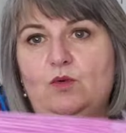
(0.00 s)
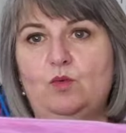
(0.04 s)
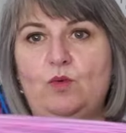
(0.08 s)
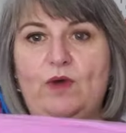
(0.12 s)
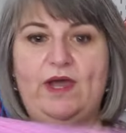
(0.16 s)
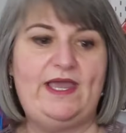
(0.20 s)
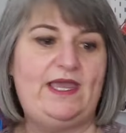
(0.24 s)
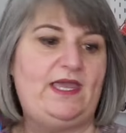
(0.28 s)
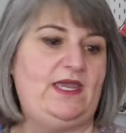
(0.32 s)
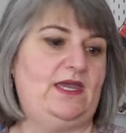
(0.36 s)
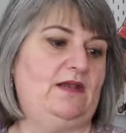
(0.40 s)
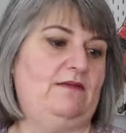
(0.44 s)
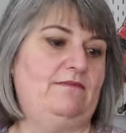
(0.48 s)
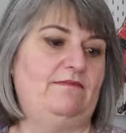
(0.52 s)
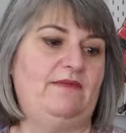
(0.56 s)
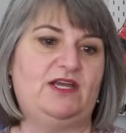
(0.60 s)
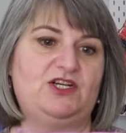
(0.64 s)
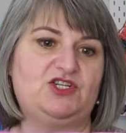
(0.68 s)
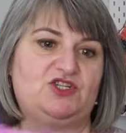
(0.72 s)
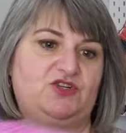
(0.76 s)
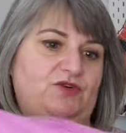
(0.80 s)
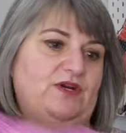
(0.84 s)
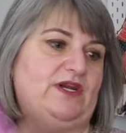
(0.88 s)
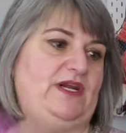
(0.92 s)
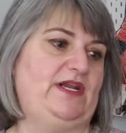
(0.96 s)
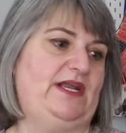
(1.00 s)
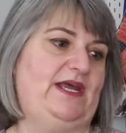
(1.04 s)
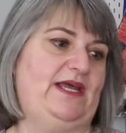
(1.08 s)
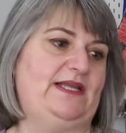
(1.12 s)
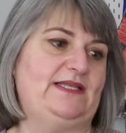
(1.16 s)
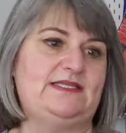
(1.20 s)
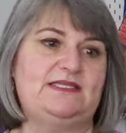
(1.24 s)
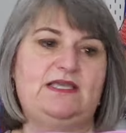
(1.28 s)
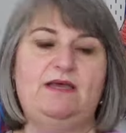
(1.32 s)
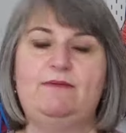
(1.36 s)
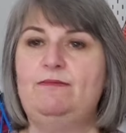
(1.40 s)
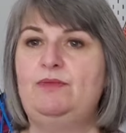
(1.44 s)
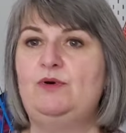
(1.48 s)
weigh and measure it at
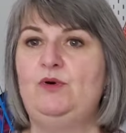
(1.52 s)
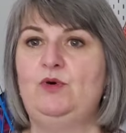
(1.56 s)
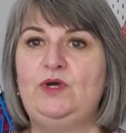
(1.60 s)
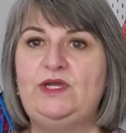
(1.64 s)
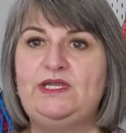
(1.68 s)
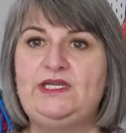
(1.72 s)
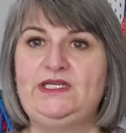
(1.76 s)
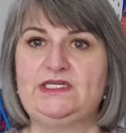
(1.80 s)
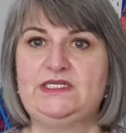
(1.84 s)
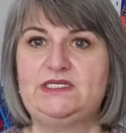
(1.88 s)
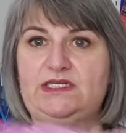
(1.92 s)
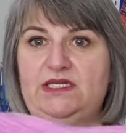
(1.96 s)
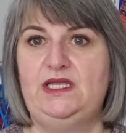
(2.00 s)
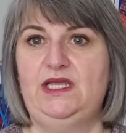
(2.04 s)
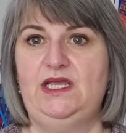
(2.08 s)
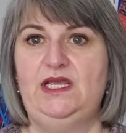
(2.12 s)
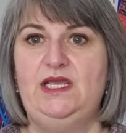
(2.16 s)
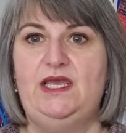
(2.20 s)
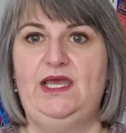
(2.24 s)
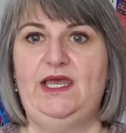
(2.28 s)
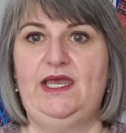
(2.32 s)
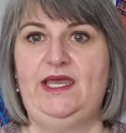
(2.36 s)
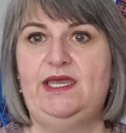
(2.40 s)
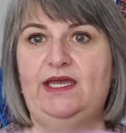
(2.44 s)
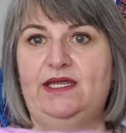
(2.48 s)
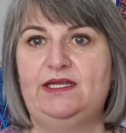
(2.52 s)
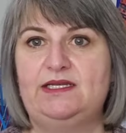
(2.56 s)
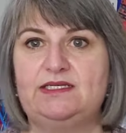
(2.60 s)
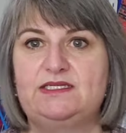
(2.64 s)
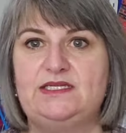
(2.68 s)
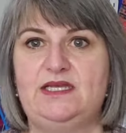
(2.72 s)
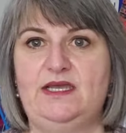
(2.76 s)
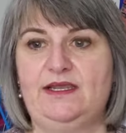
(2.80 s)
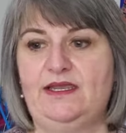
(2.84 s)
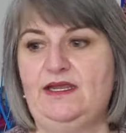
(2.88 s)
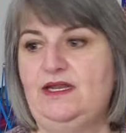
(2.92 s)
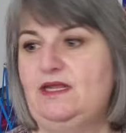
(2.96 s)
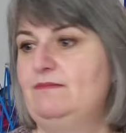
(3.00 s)
some point and
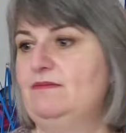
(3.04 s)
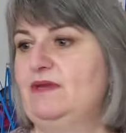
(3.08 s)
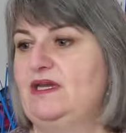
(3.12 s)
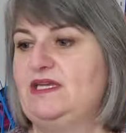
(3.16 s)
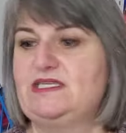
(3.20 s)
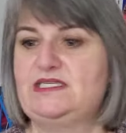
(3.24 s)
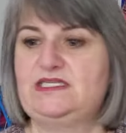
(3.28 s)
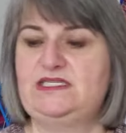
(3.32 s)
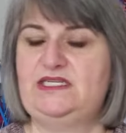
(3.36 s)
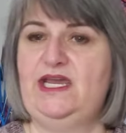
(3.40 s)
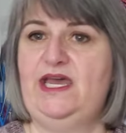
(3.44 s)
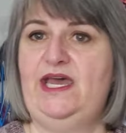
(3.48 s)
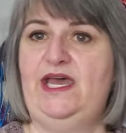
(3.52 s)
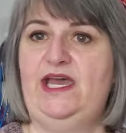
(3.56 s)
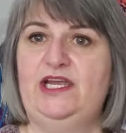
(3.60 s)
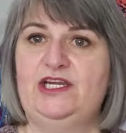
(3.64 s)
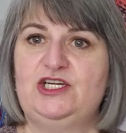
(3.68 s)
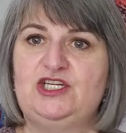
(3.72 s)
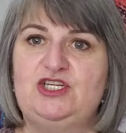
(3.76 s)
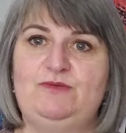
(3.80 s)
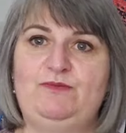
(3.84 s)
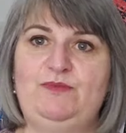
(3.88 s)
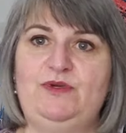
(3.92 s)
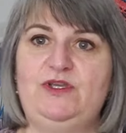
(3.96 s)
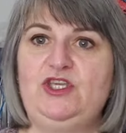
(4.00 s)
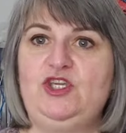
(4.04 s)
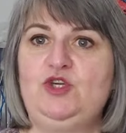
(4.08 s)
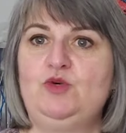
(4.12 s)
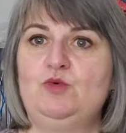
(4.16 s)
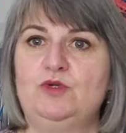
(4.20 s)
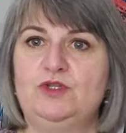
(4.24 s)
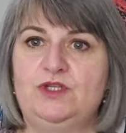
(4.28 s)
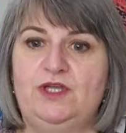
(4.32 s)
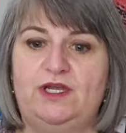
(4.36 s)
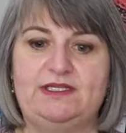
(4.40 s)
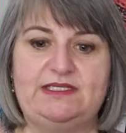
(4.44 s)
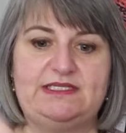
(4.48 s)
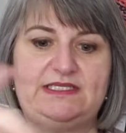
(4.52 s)
tuck it in my stash, but you
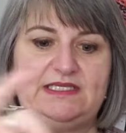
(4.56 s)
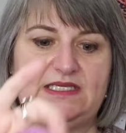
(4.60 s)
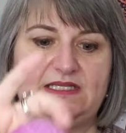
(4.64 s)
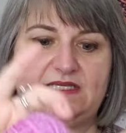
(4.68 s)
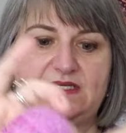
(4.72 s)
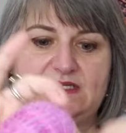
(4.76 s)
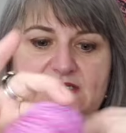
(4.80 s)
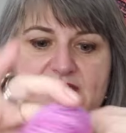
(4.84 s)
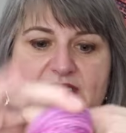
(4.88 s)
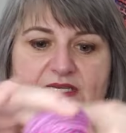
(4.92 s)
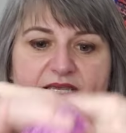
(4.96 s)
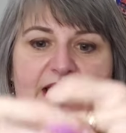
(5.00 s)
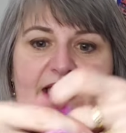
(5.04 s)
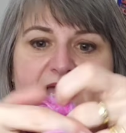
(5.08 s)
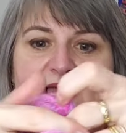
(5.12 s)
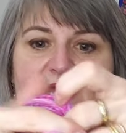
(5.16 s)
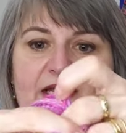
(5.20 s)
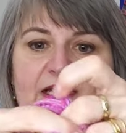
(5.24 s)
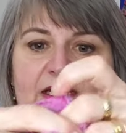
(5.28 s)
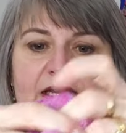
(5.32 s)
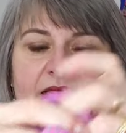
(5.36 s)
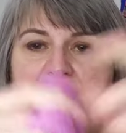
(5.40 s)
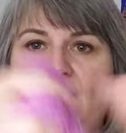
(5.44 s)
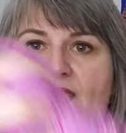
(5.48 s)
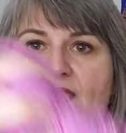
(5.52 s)
will not see this again